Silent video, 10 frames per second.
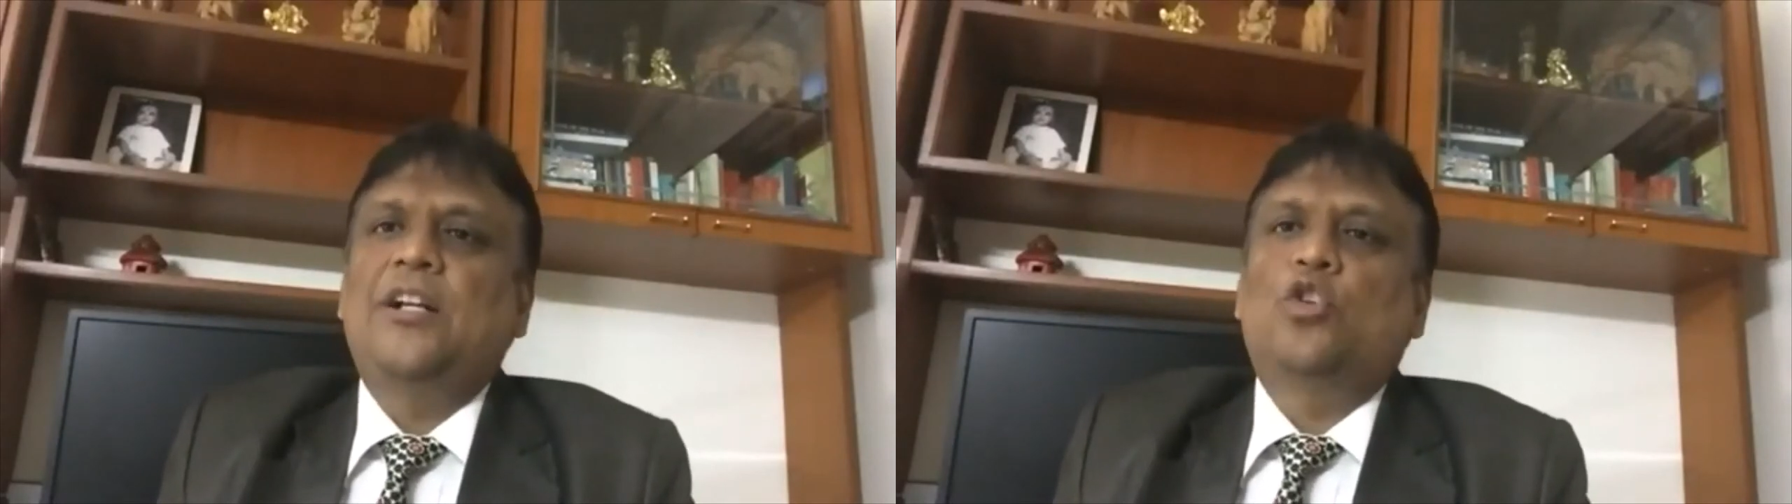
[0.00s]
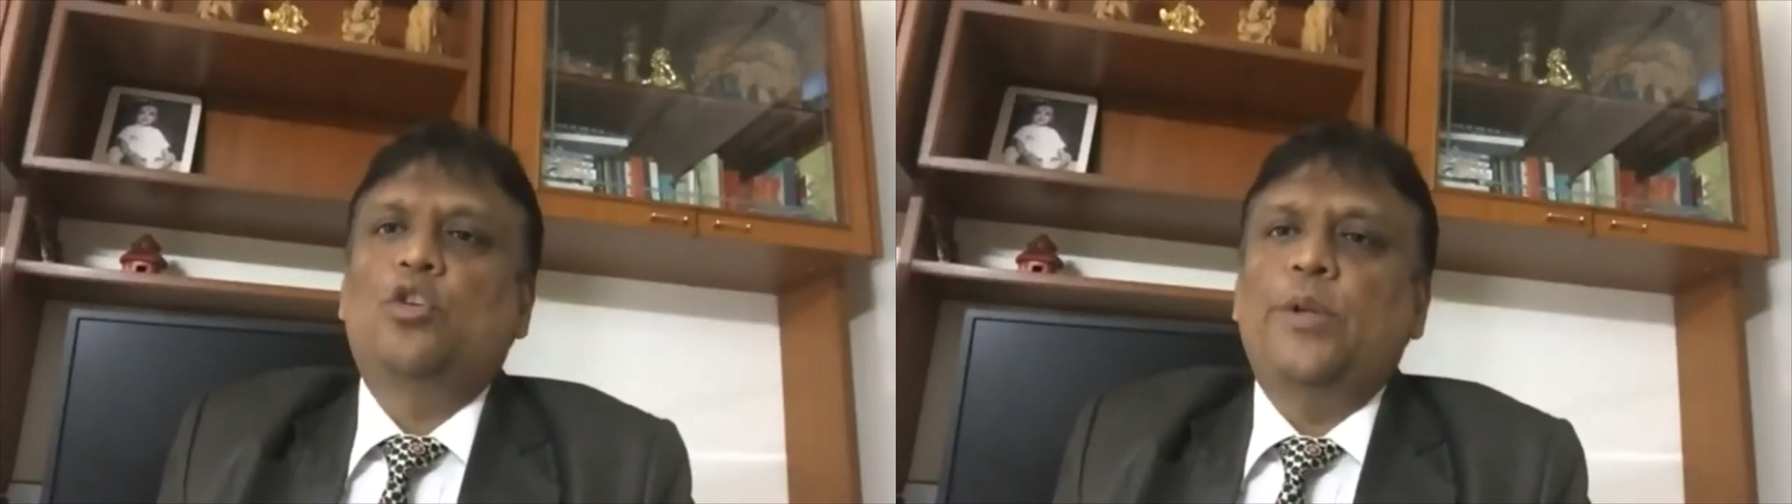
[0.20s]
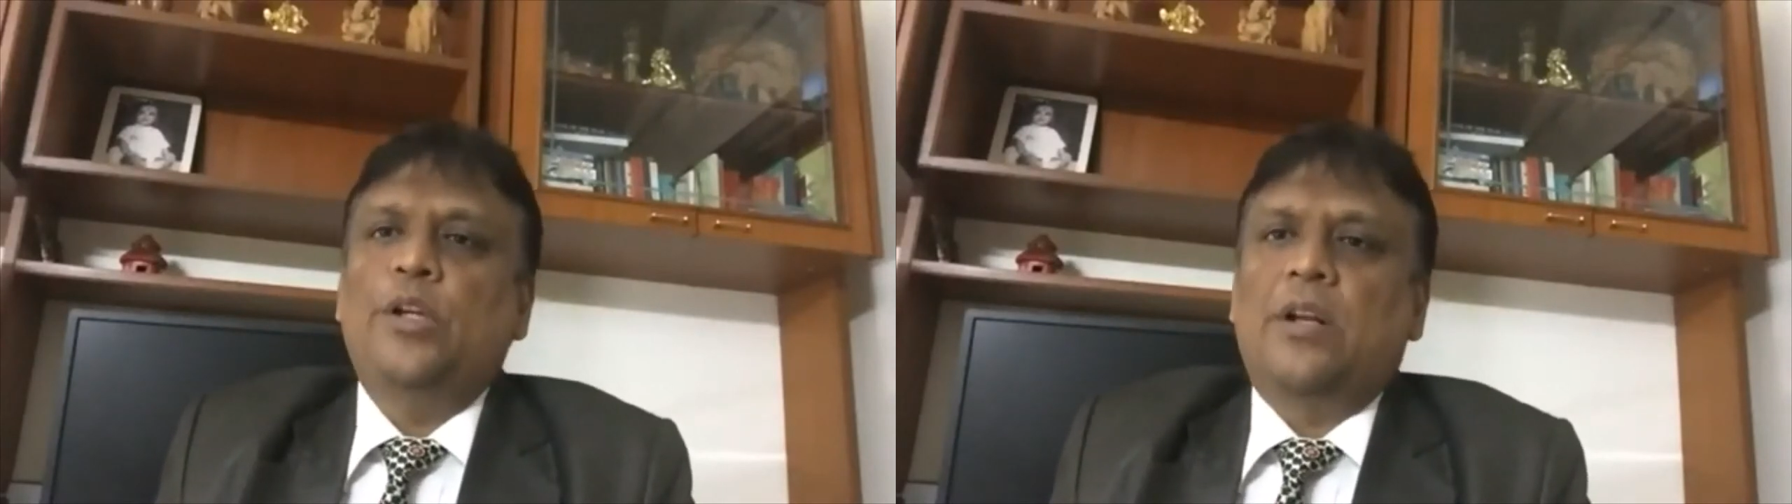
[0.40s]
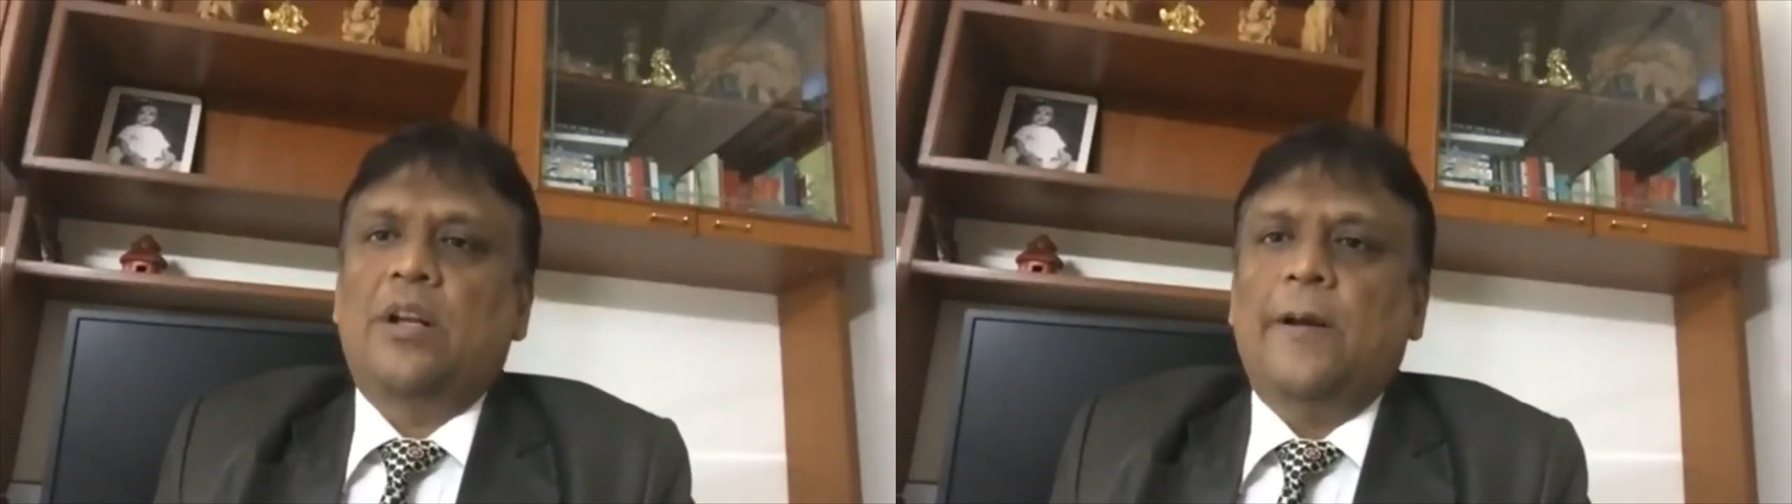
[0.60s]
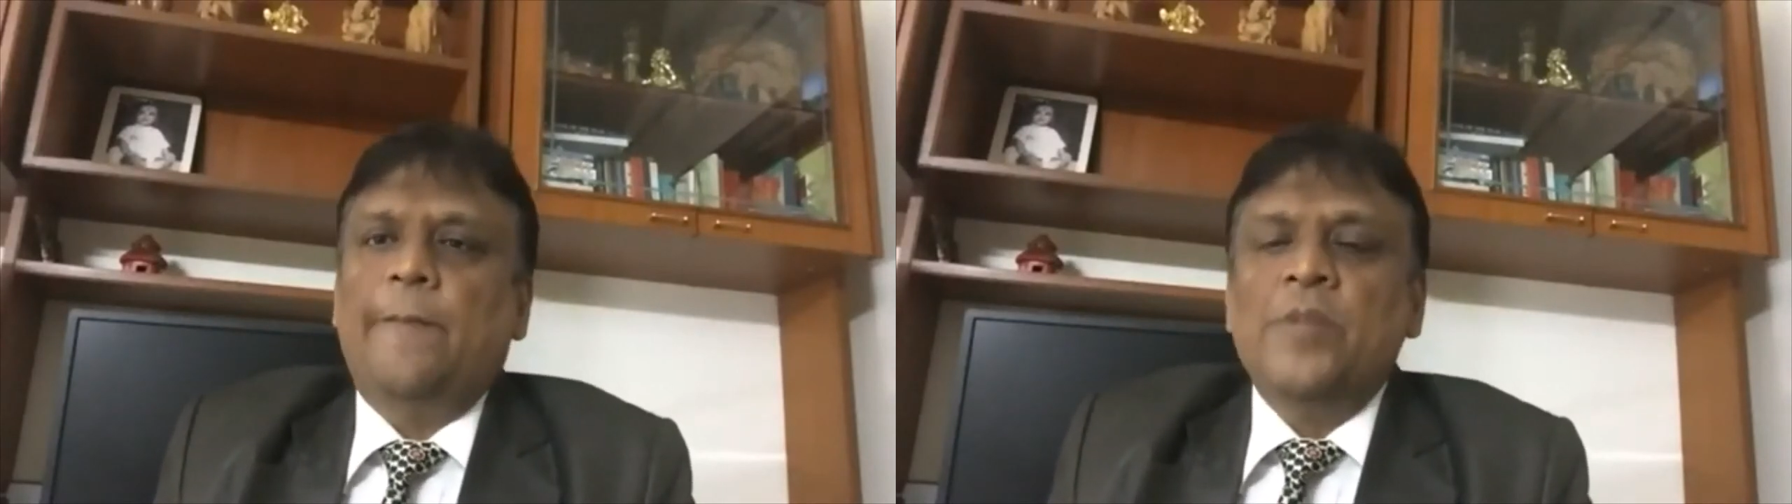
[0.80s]
it could be
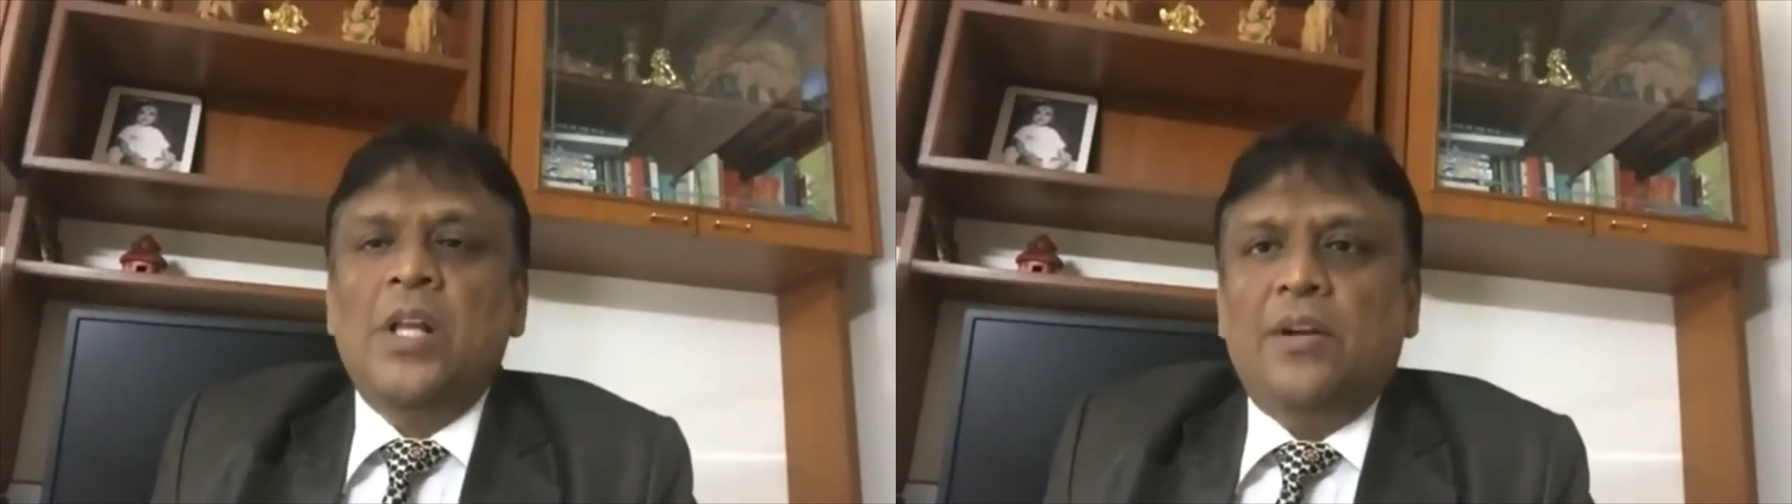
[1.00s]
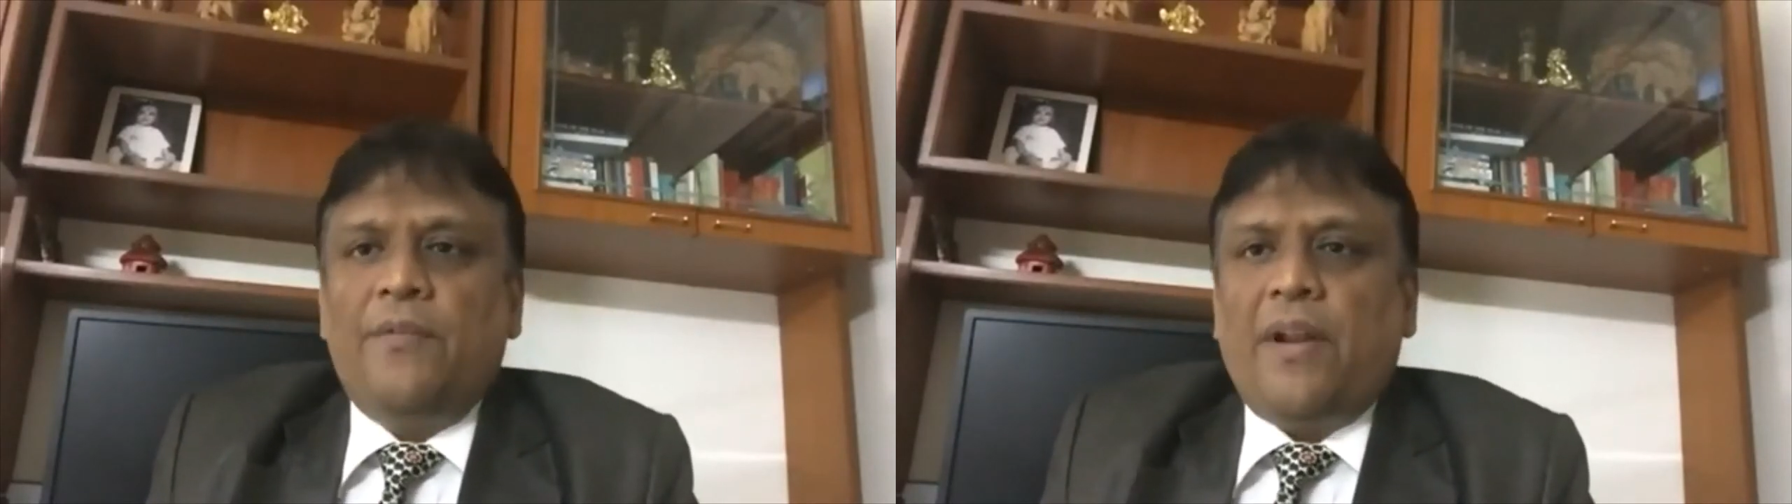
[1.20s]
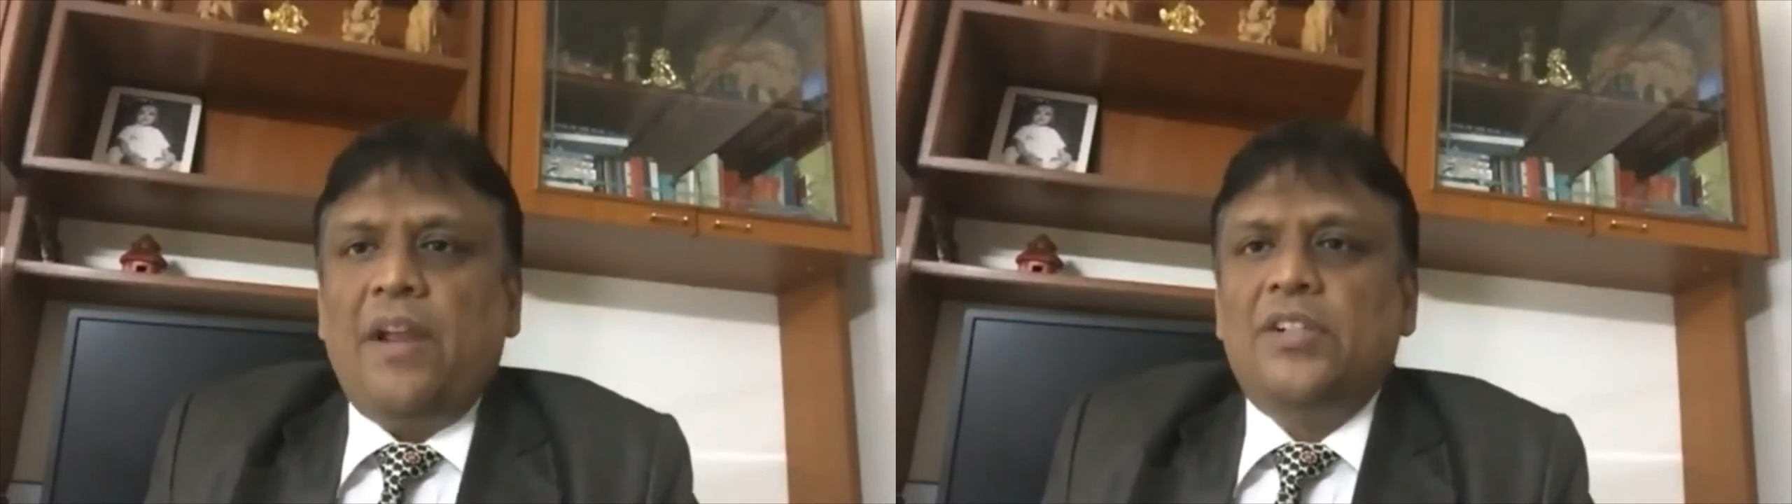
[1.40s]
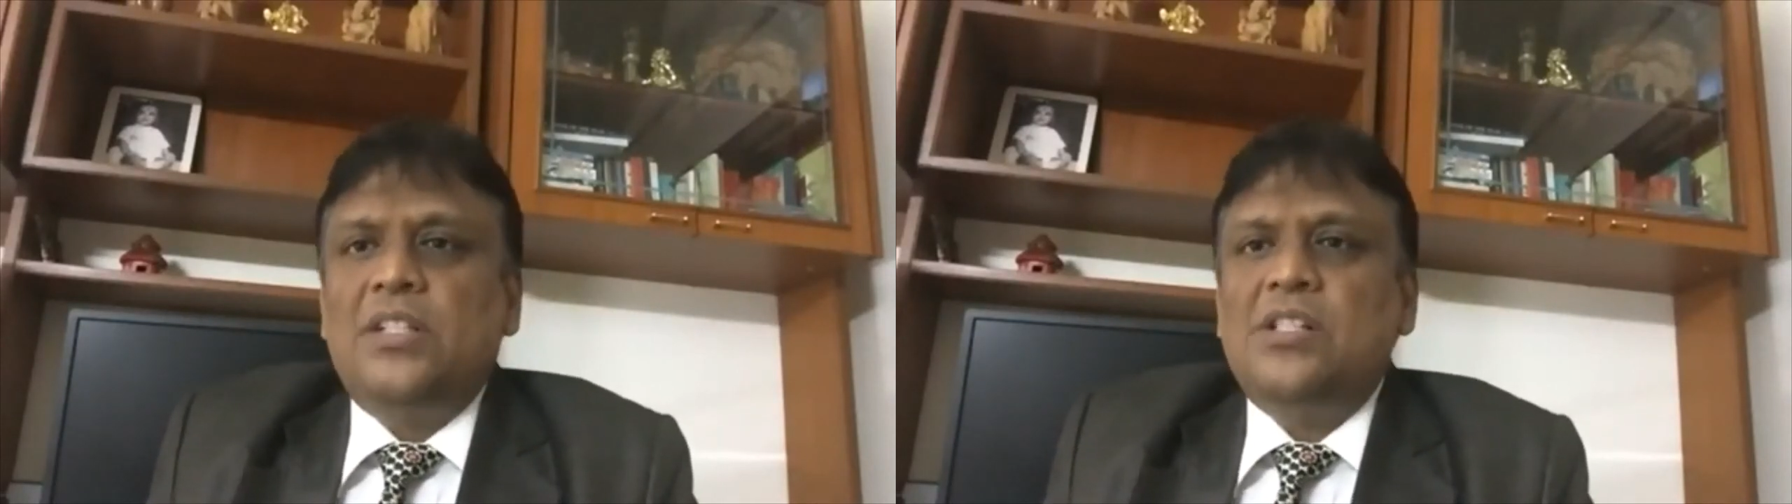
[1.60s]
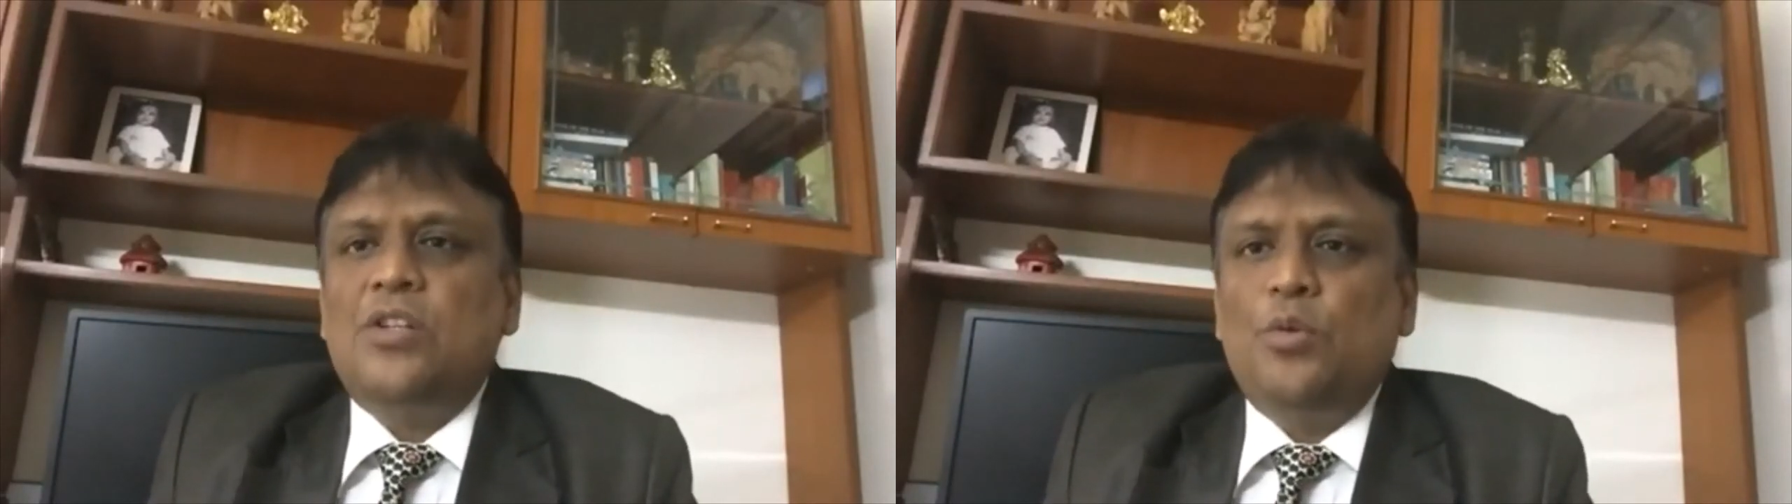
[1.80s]
your uh,
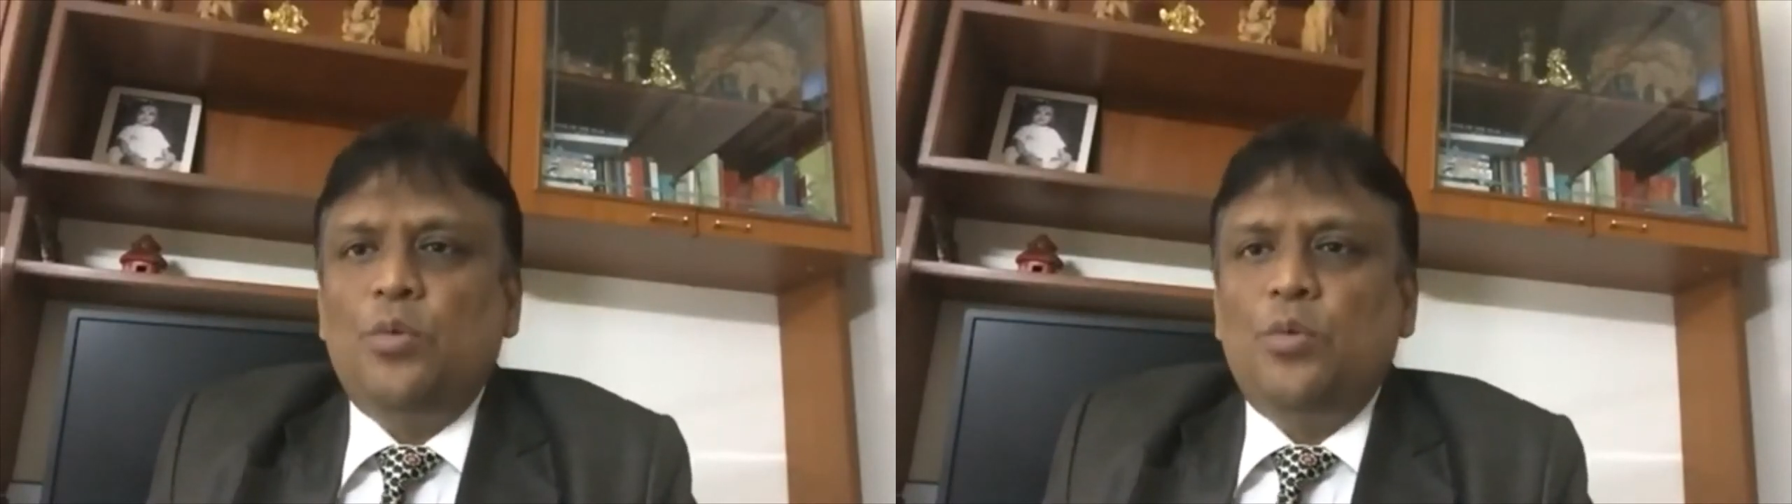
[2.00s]
drivers.